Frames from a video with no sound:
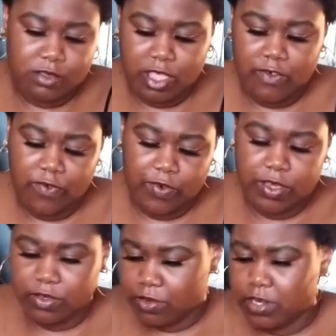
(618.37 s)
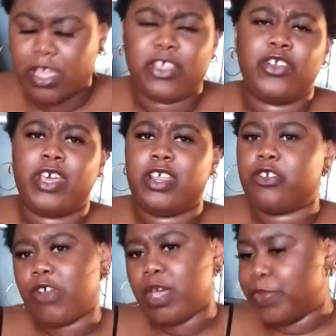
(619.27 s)
Like for real. You're not you're not a
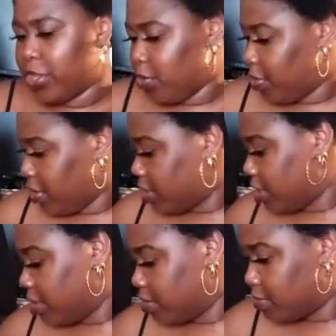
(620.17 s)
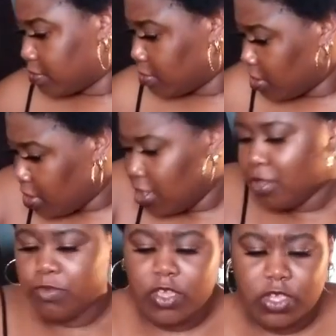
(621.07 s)
crappier person
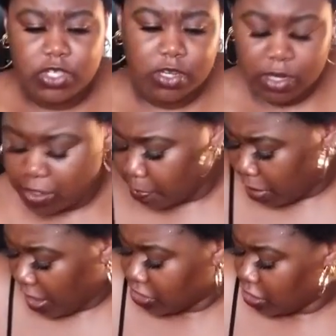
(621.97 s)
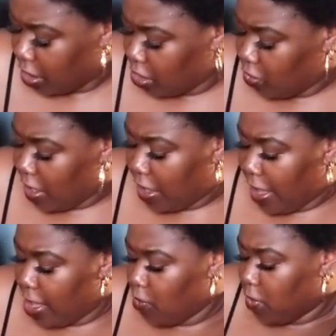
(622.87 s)
because your plants are not looking
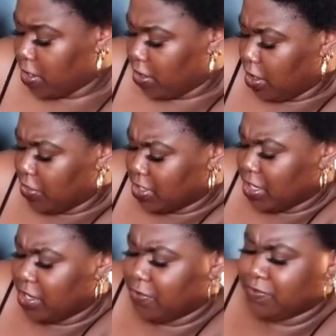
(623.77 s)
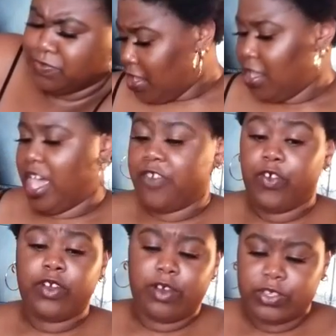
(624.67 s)
A1 all the time. I've
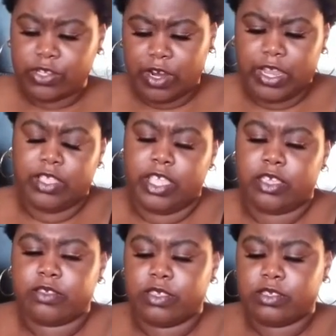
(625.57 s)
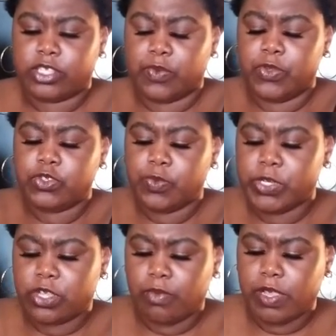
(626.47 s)
heard, sorry, like some
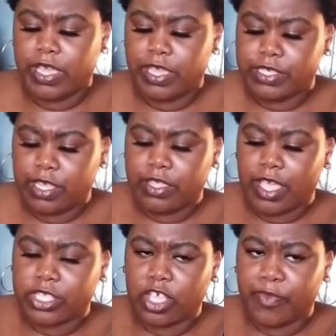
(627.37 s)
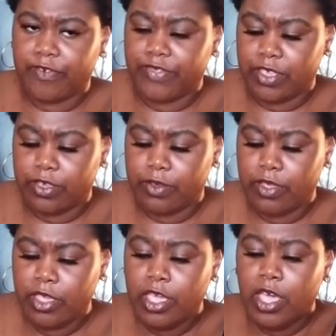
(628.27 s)
YouTubers complain saying that some of the
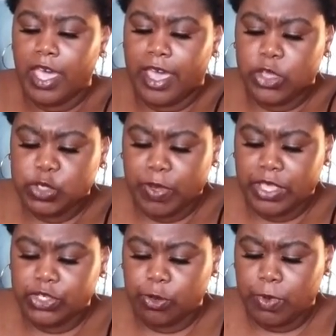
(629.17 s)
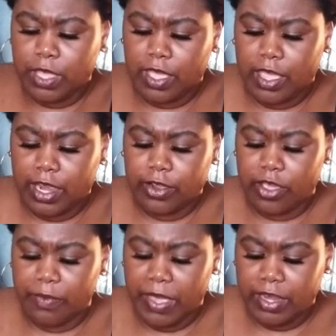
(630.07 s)
house plants group can get kind of
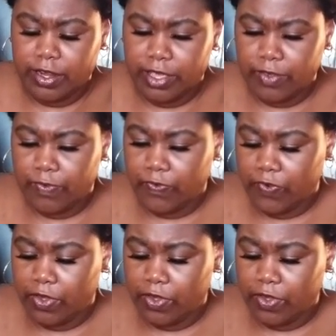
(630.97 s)
competitive.